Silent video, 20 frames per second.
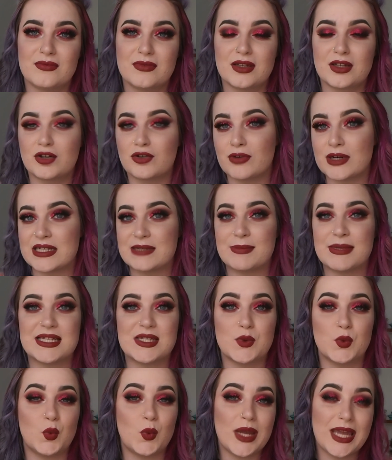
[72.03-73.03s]
Christmas
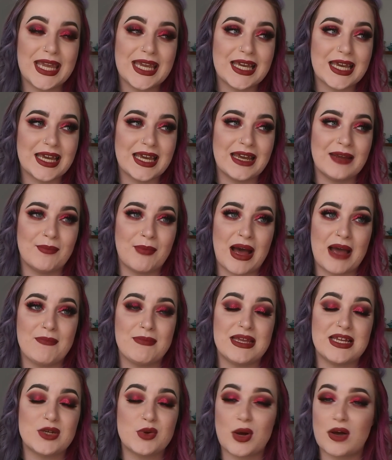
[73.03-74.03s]
week, it might
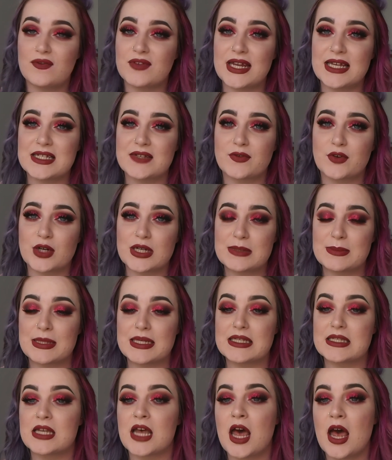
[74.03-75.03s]
be 12 days of Christmas,